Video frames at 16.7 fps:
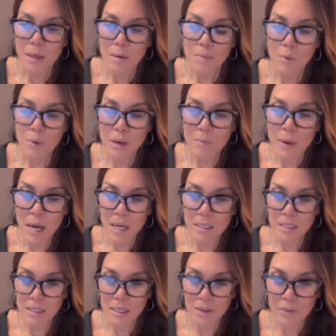bring
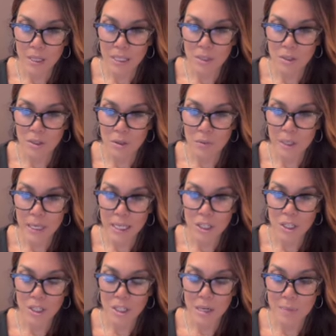positivity to the
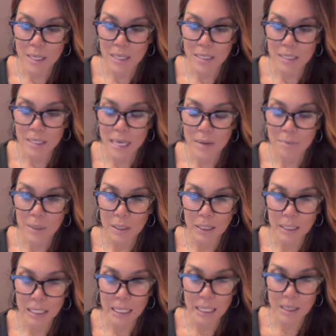relationship because they
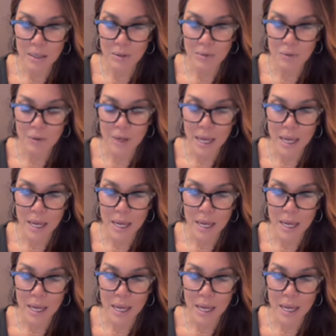believe